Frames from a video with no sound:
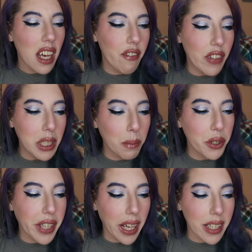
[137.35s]

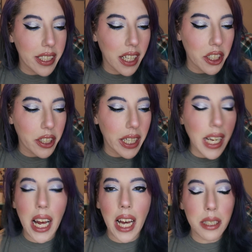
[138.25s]
Invisible Daily
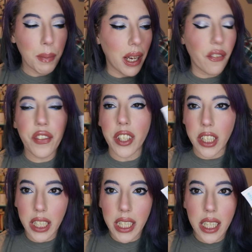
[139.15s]
Sunscreen SPF
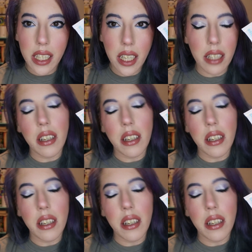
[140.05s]
30.